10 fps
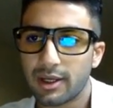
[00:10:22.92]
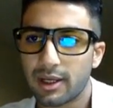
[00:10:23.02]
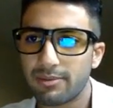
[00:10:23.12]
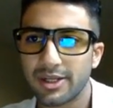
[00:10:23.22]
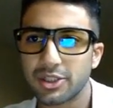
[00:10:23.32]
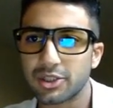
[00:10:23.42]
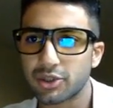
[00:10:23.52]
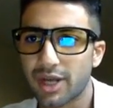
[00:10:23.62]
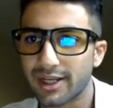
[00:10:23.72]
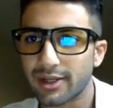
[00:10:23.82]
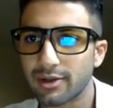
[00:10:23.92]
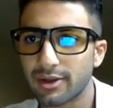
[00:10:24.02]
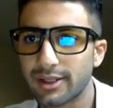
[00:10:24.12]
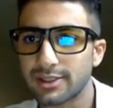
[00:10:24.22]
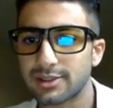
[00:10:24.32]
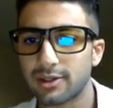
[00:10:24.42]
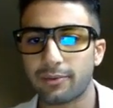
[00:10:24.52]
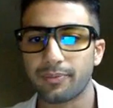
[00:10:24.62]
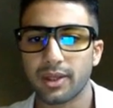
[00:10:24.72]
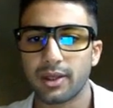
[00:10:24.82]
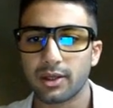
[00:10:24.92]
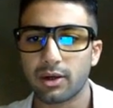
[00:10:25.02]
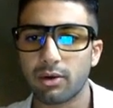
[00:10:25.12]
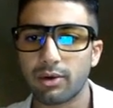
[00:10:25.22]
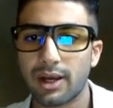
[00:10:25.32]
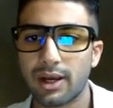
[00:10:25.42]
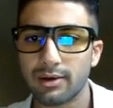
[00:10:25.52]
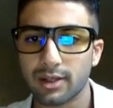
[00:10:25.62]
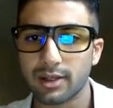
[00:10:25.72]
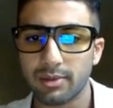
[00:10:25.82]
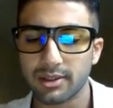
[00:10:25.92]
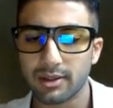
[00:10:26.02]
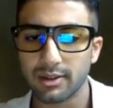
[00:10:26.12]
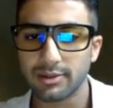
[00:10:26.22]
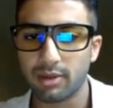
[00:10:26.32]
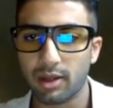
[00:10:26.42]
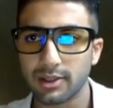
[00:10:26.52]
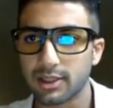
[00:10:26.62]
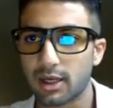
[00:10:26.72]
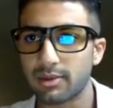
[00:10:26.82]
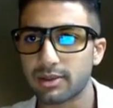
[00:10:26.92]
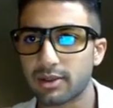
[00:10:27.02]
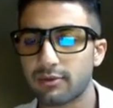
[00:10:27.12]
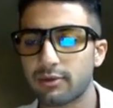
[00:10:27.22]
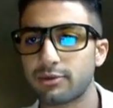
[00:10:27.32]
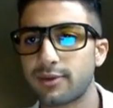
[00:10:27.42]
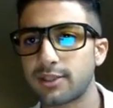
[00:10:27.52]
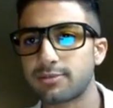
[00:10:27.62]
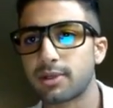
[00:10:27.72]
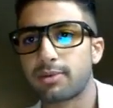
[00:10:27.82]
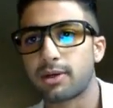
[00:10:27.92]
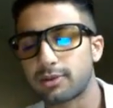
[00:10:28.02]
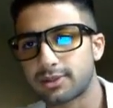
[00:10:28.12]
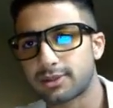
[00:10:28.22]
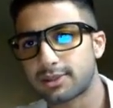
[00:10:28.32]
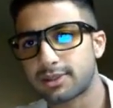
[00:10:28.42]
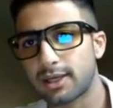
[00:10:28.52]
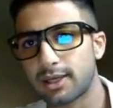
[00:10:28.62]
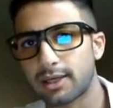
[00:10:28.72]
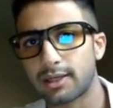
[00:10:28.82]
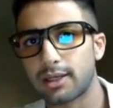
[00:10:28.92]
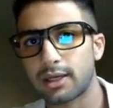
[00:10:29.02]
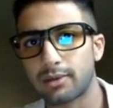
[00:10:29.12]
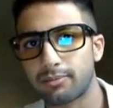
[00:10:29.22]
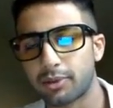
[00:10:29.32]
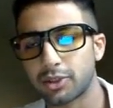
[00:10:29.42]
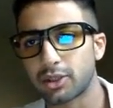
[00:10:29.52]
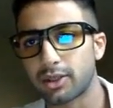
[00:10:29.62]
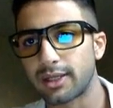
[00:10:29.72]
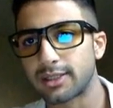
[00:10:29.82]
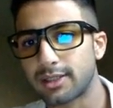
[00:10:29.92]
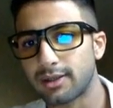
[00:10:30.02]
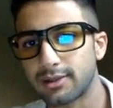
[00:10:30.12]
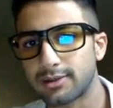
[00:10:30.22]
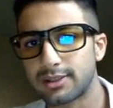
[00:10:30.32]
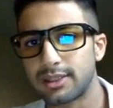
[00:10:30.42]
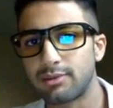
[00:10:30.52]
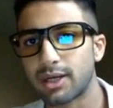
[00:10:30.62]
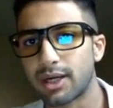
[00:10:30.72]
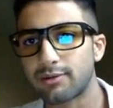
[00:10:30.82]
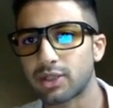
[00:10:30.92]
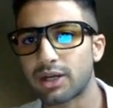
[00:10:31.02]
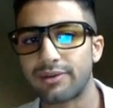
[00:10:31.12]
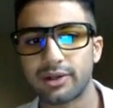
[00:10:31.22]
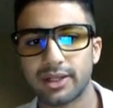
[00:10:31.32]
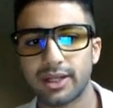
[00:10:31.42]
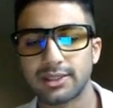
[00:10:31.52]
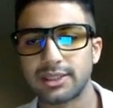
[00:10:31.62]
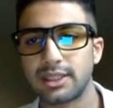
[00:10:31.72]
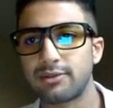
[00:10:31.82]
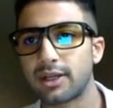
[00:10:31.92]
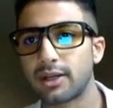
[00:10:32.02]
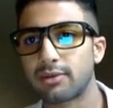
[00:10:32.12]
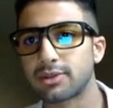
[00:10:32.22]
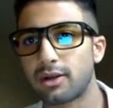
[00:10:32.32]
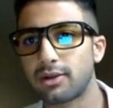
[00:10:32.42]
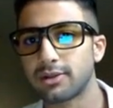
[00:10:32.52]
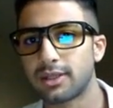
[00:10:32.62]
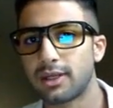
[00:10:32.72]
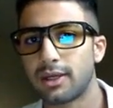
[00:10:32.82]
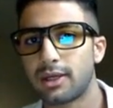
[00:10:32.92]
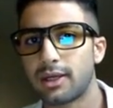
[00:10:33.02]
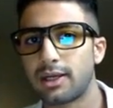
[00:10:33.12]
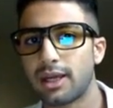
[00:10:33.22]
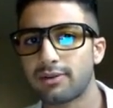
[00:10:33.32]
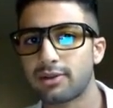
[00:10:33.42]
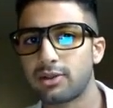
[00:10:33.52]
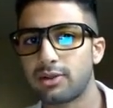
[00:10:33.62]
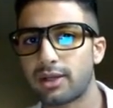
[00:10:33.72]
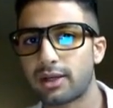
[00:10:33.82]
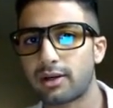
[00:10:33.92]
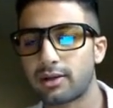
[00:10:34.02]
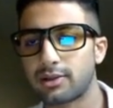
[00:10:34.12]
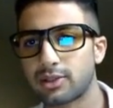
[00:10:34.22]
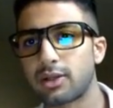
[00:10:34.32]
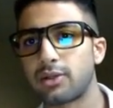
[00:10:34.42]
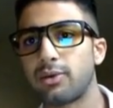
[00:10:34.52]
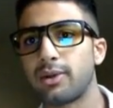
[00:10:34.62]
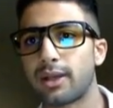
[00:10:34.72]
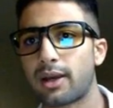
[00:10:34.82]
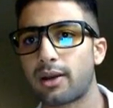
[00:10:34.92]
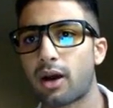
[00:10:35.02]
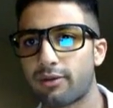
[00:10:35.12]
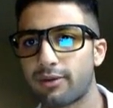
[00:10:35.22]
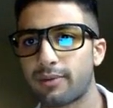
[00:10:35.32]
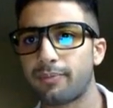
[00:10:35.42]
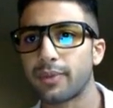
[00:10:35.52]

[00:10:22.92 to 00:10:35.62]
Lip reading: and make sure you're tracking your links. So go around, comment on these blogs, comment on those Facebook posts, and put your links there and see what kind of traffic you're getting, see if you're getting results. And you have to do that start doing that often.